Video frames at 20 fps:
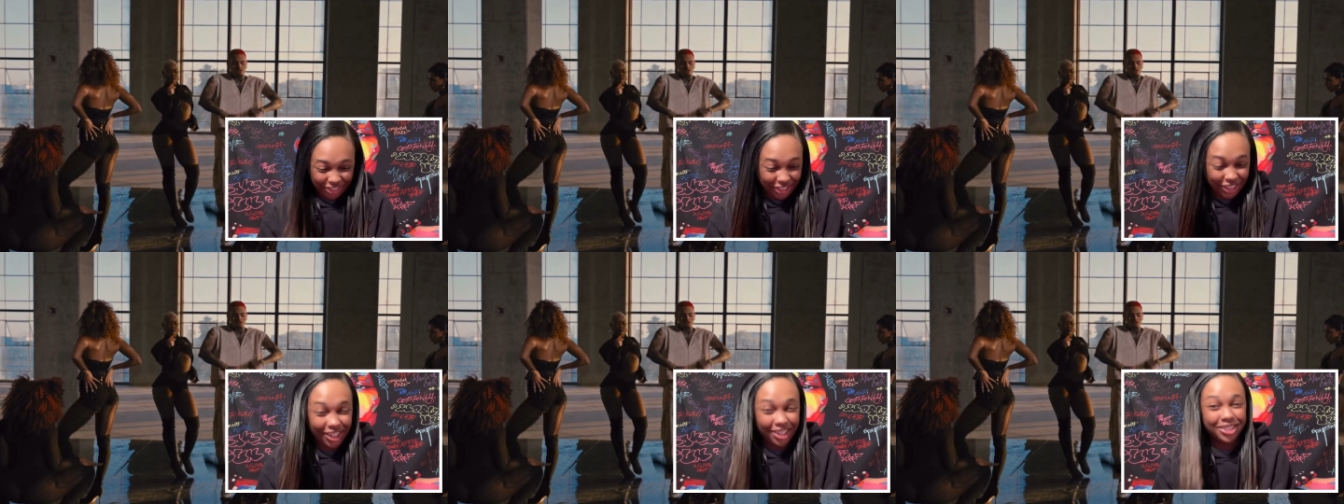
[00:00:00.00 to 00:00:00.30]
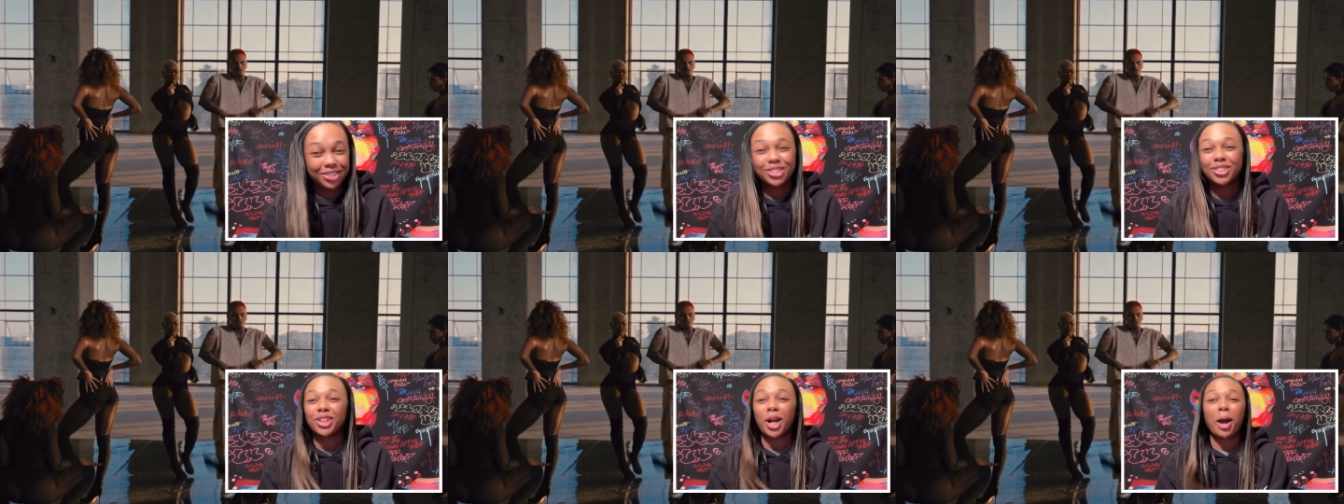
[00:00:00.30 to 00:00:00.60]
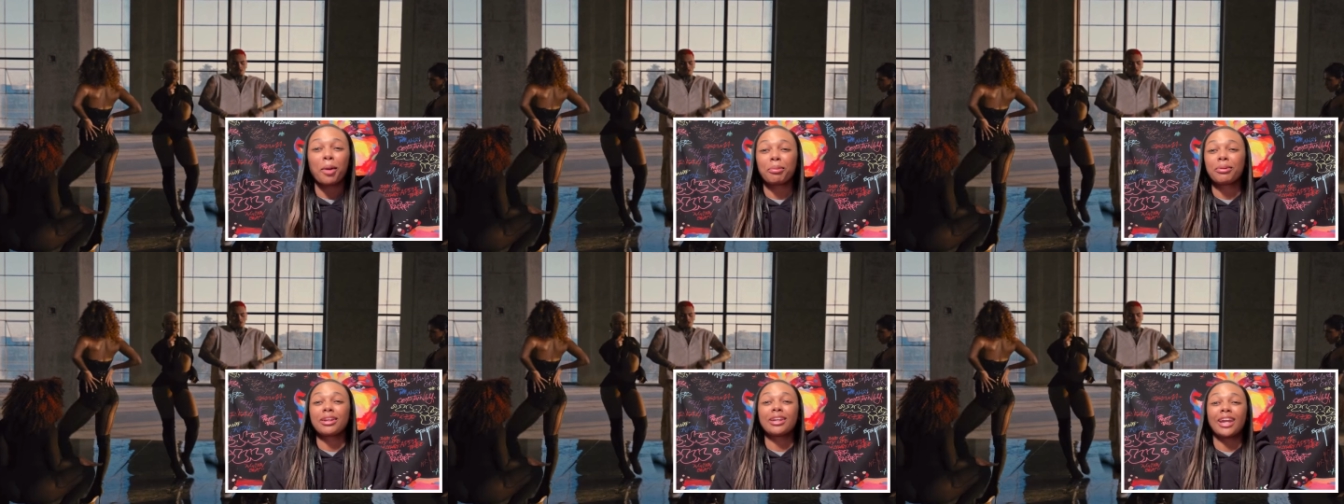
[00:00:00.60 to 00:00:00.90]
She
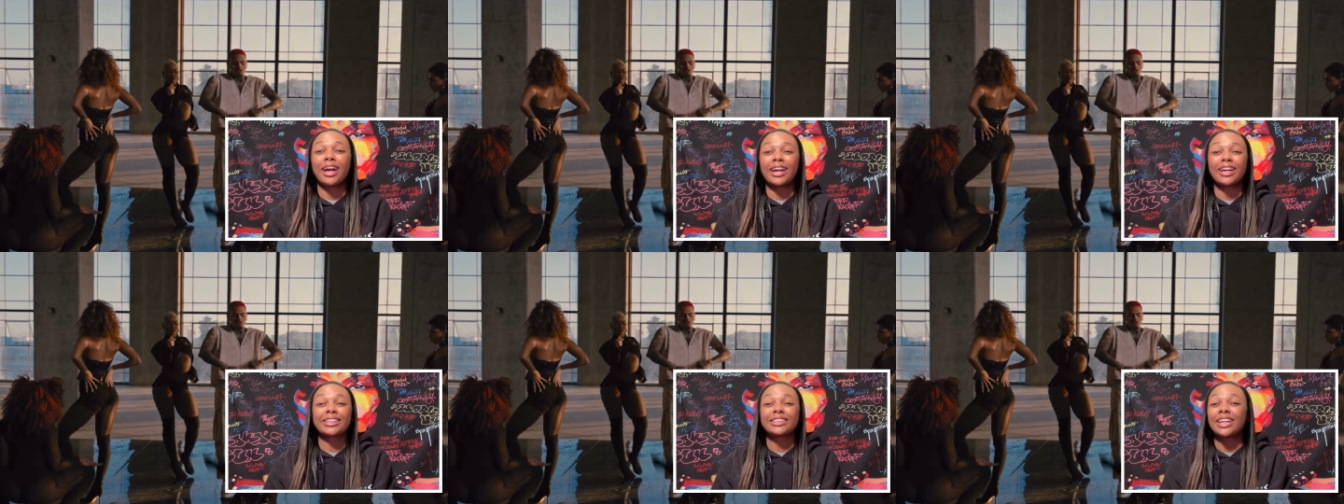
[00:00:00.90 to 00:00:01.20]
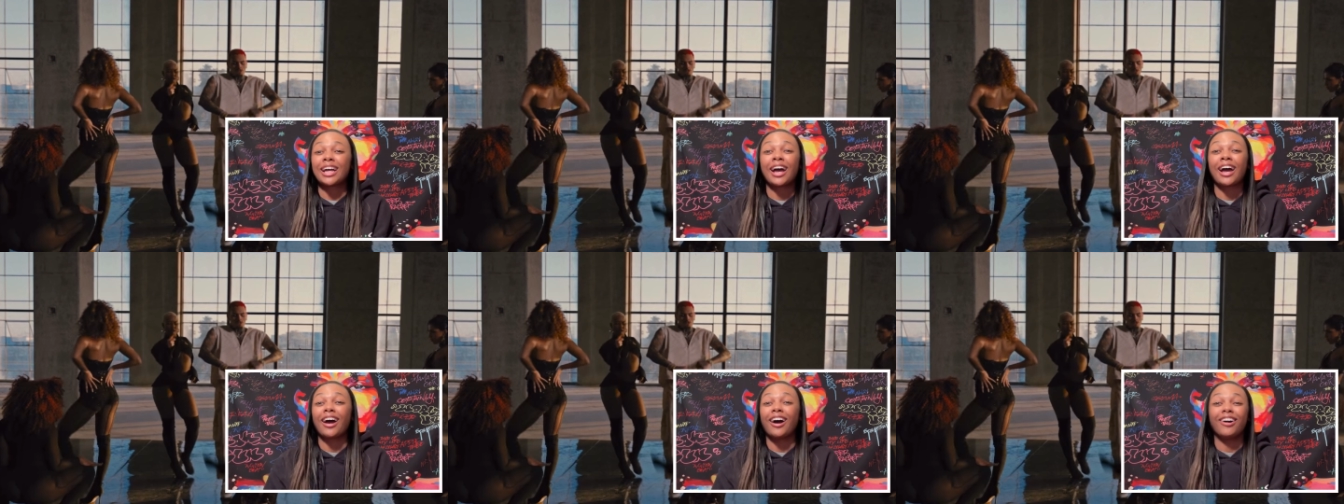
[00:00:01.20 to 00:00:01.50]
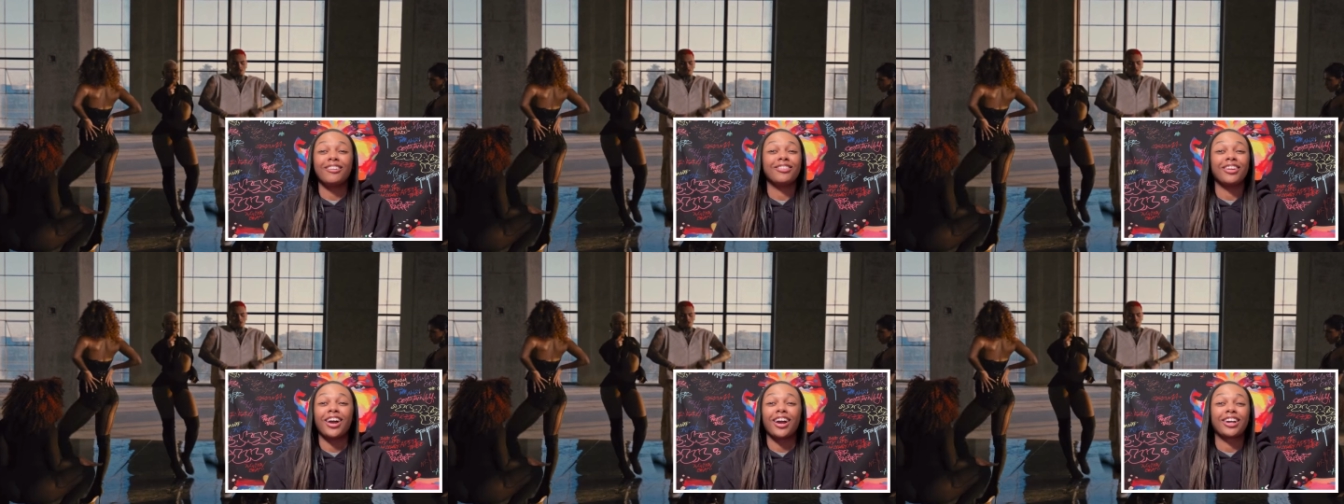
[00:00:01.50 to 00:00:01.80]
dropped it like it's hot.
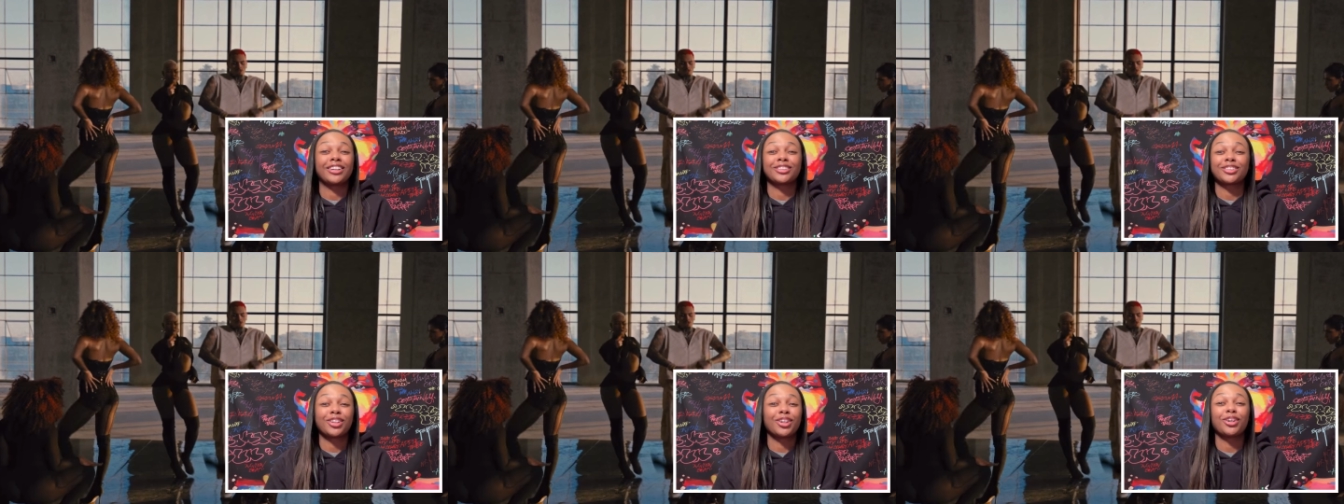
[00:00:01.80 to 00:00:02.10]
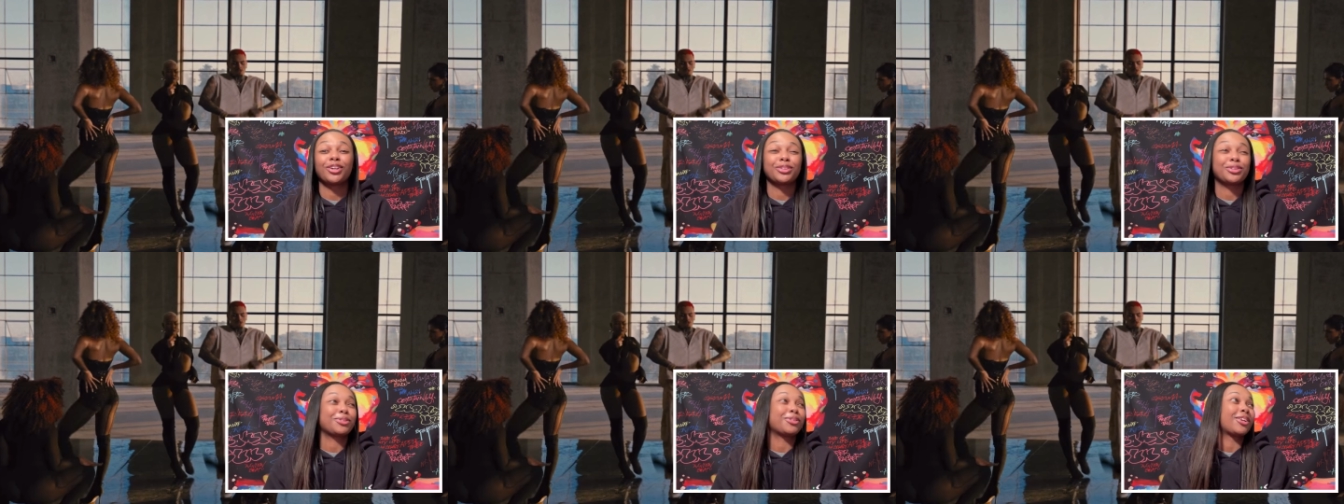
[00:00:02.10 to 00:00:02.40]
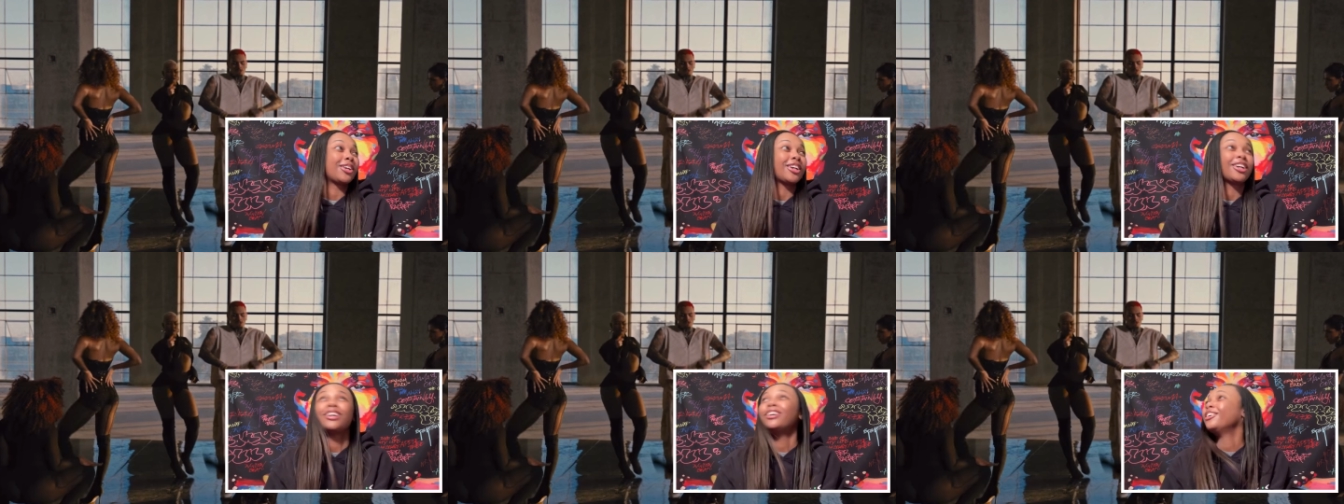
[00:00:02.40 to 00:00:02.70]
I'm like, excuse
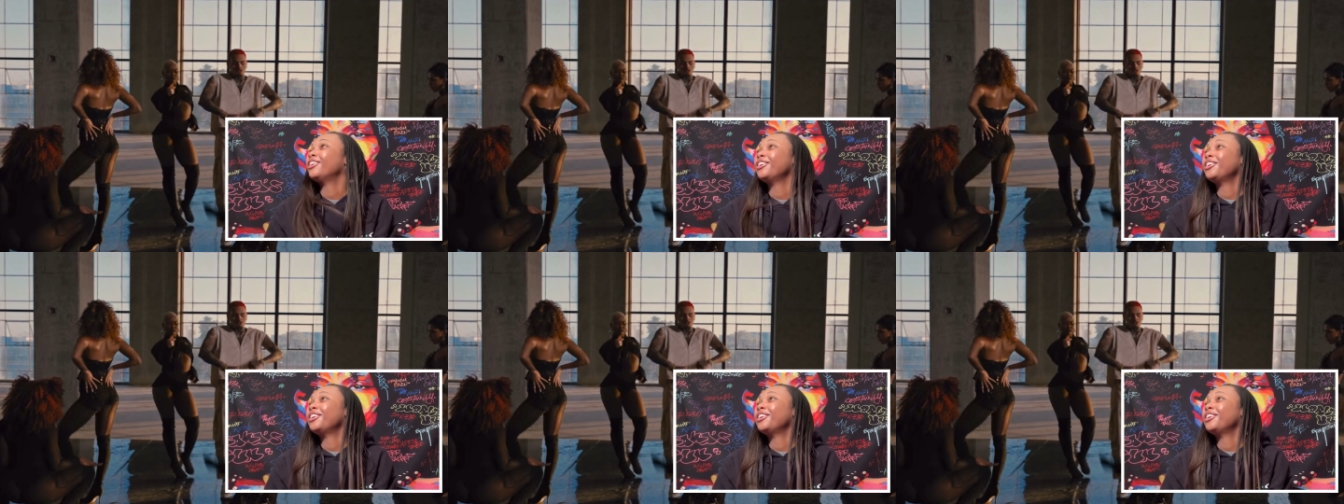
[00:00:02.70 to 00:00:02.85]
me?